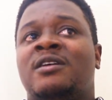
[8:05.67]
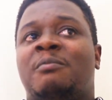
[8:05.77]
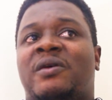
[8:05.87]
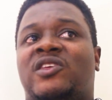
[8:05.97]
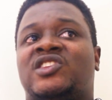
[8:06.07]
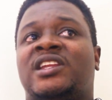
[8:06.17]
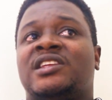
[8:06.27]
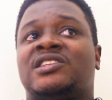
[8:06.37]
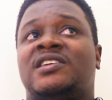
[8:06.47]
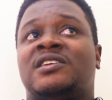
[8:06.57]
but the
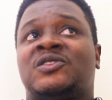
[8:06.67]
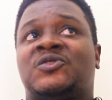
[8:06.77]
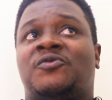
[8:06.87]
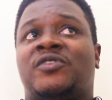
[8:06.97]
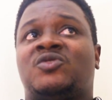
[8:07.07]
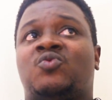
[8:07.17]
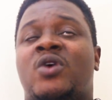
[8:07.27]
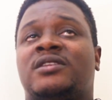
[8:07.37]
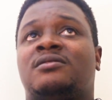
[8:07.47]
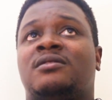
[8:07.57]
challenge he used to face
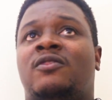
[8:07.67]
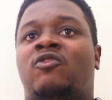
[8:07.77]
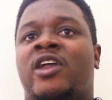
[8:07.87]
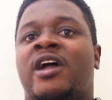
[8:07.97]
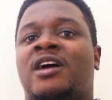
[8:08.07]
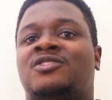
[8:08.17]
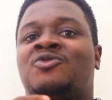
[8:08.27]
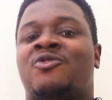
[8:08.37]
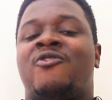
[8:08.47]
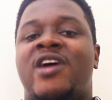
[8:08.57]
was they had
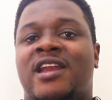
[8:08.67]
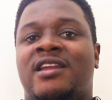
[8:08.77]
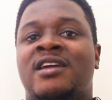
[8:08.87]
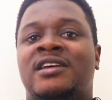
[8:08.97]
to run.